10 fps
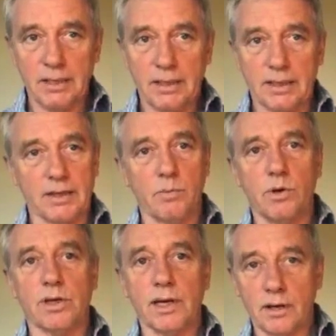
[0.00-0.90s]
And I've
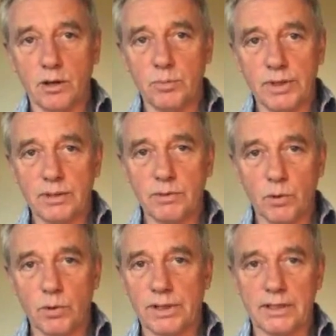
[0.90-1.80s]
worked globally with
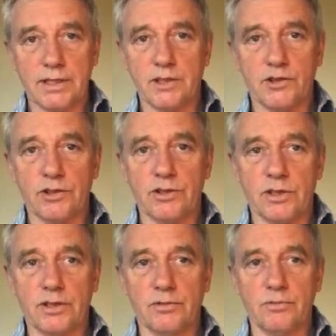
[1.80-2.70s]

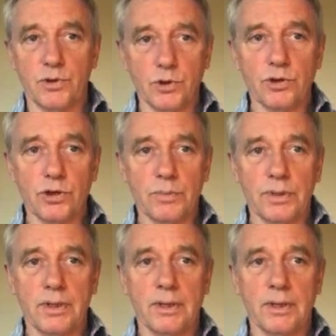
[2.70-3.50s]
organisations in Europe